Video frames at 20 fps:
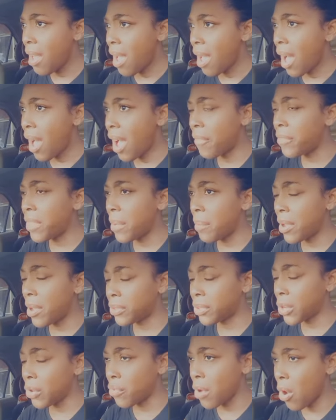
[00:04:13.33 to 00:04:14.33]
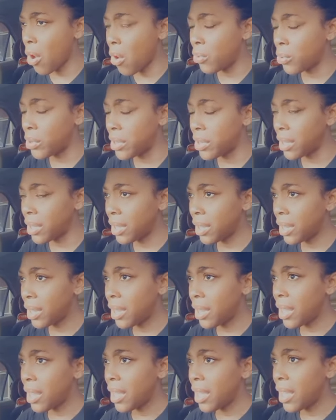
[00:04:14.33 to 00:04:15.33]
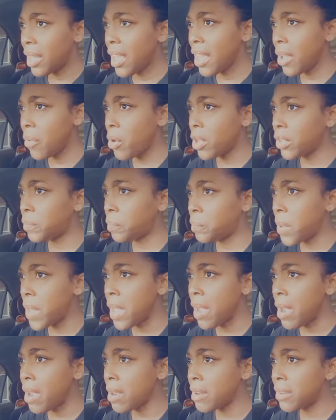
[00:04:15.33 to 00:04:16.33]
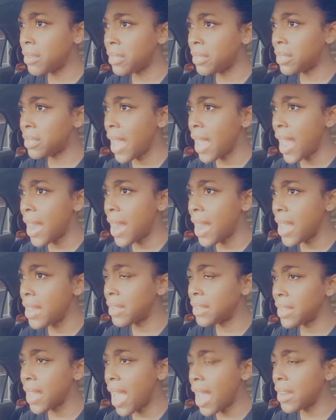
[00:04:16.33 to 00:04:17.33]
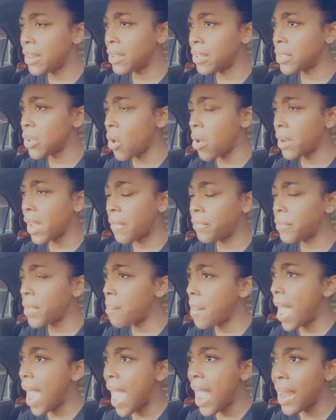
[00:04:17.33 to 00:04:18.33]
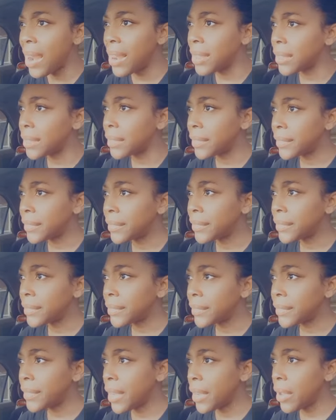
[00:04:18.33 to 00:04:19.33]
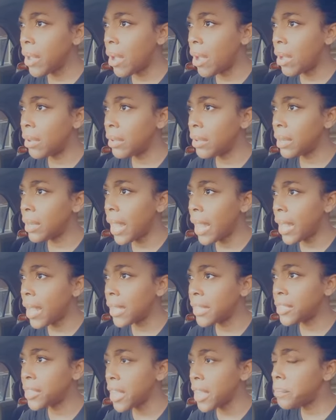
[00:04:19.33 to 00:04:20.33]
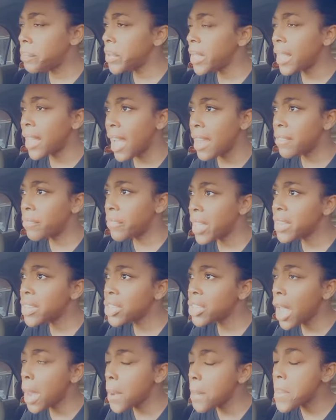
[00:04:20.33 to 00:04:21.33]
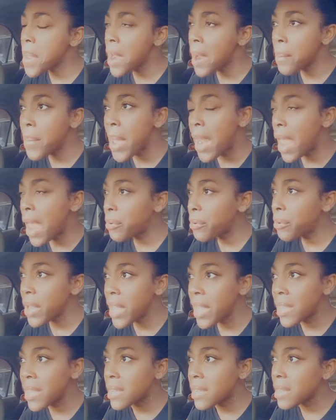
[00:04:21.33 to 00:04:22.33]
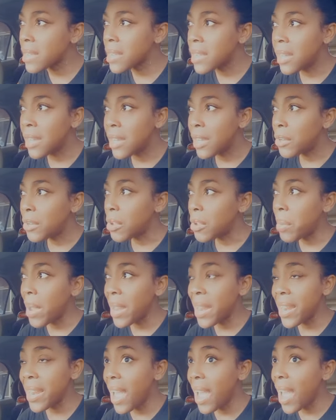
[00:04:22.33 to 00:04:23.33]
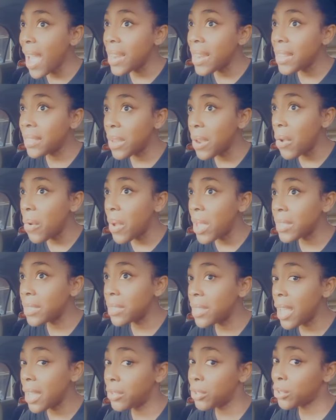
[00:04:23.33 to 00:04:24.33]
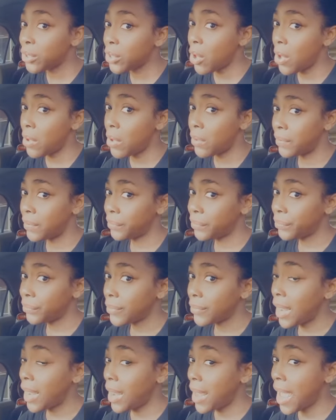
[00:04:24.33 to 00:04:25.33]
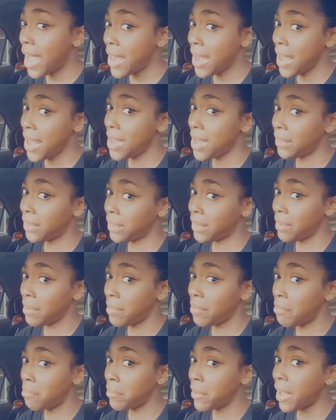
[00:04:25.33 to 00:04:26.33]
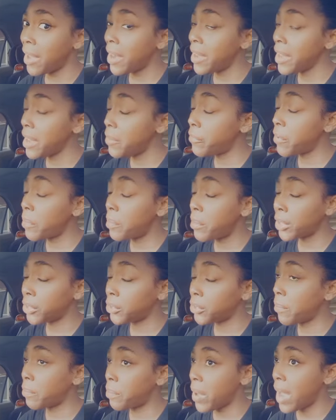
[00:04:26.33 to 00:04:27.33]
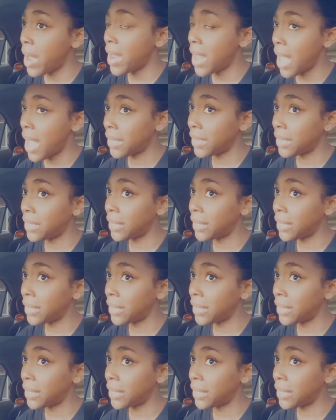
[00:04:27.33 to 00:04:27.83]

of the buzz around, it was pure silence and the sound of the bell. You know, like a GLP convention, beer bell a ring. Nobody not answer the question. So, ladies, we're going to need to brush up on that.